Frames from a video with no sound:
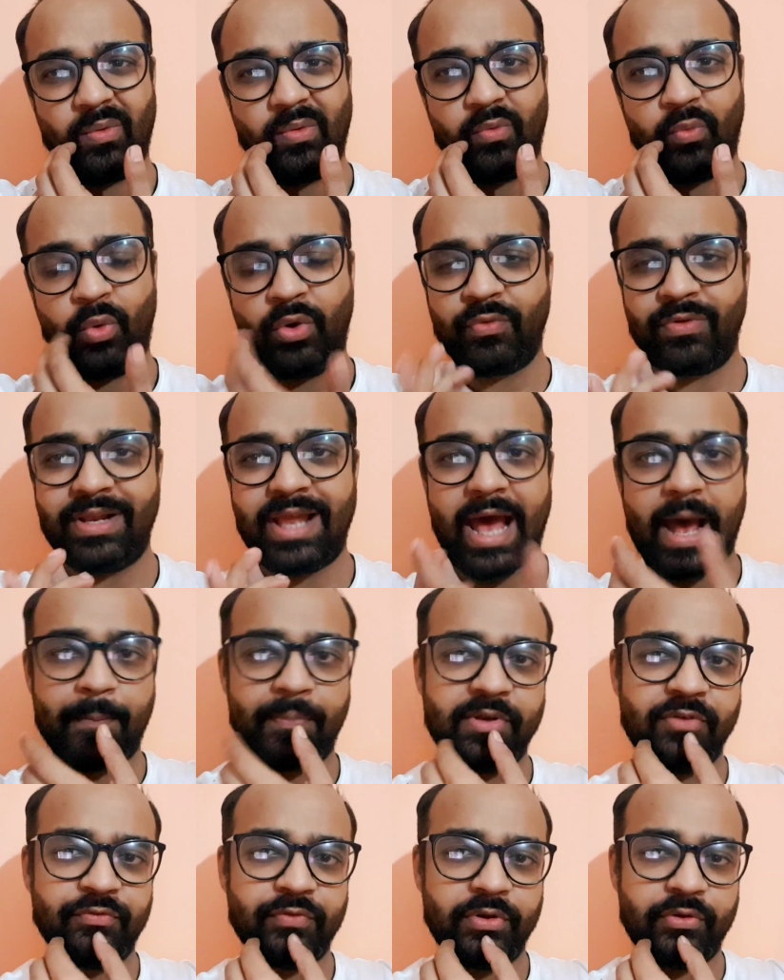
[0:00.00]
what will
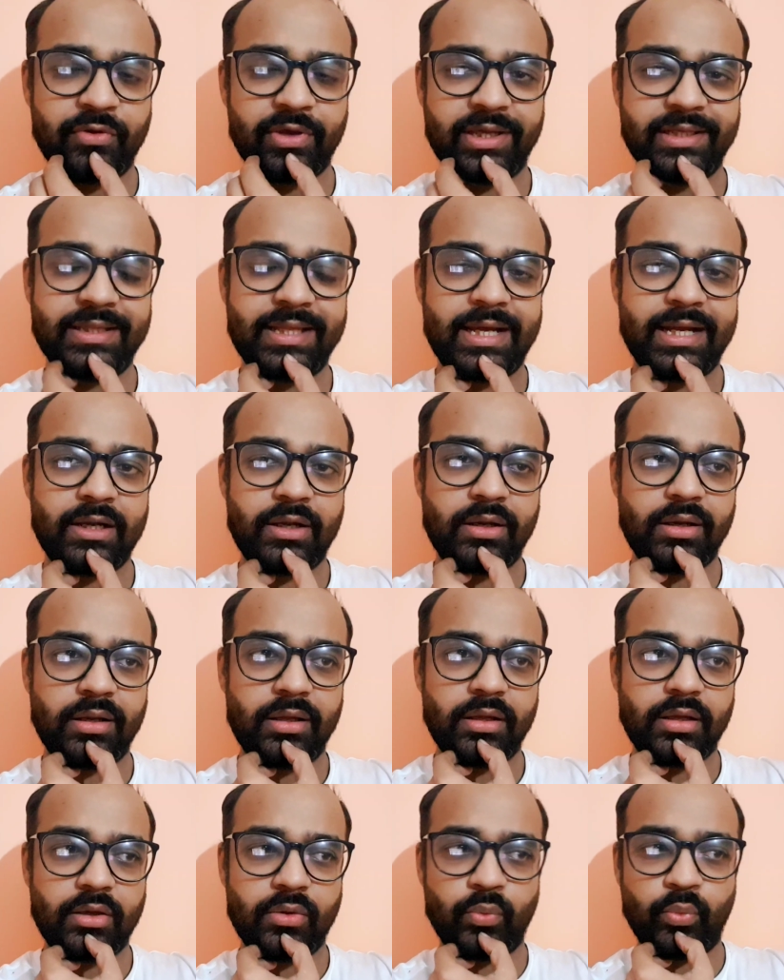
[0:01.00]
happen if you try that
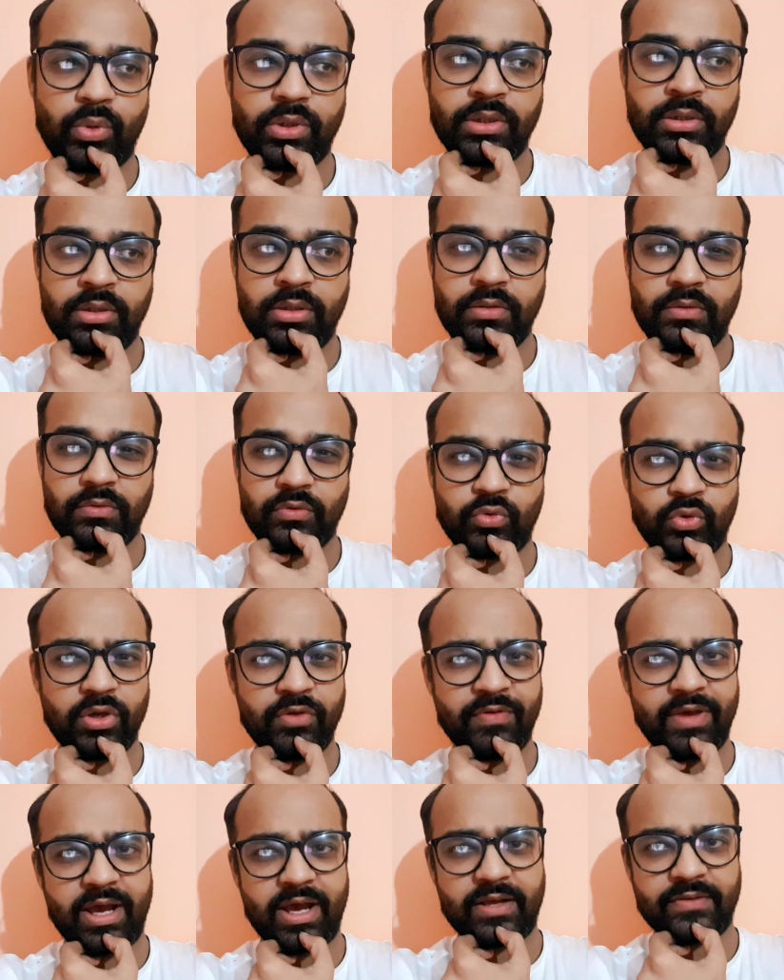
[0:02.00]
with soy
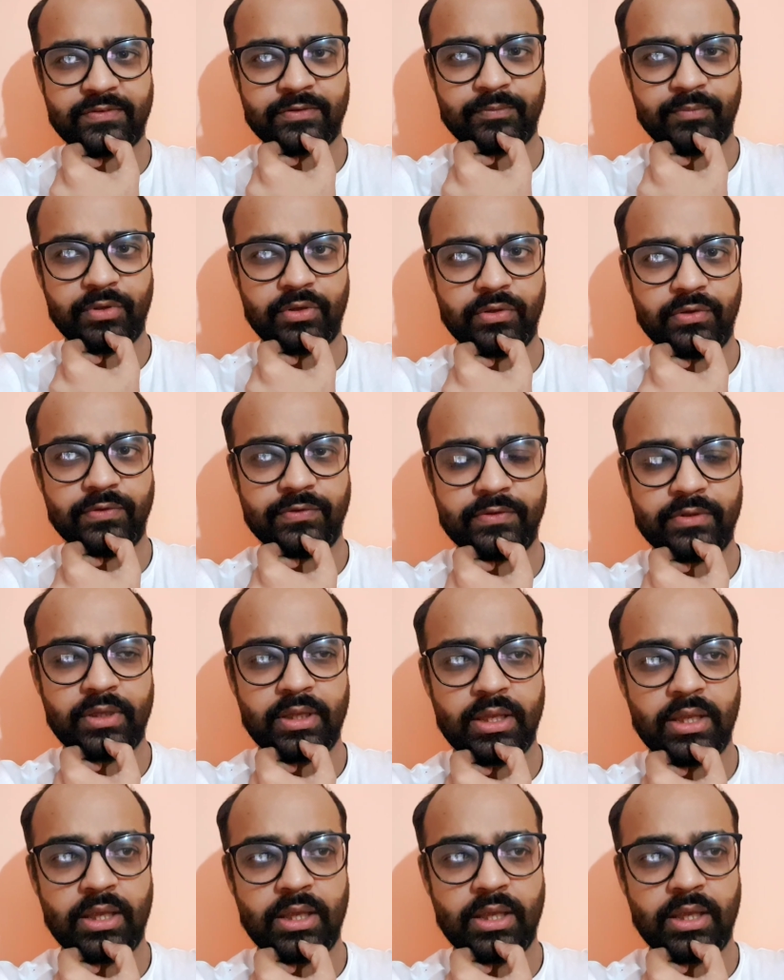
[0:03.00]
wax? Because